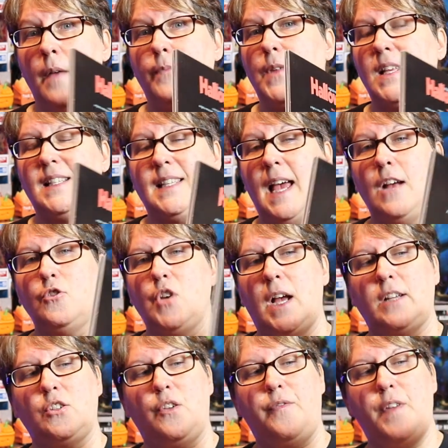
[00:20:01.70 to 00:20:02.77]
the
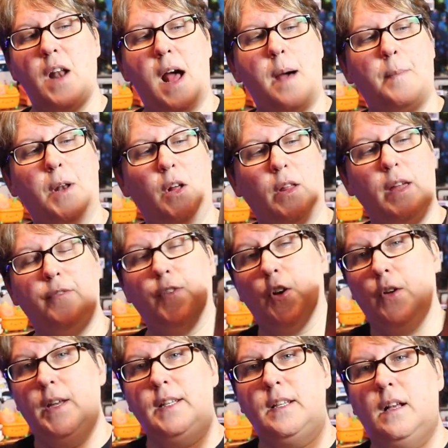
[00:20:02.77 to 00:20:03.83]
soundtracks are phenomenal if
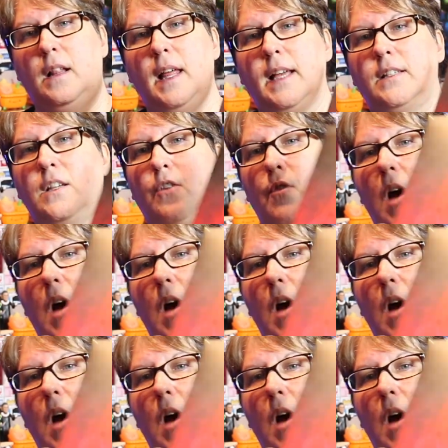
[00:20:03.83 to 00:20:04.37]
you're into classic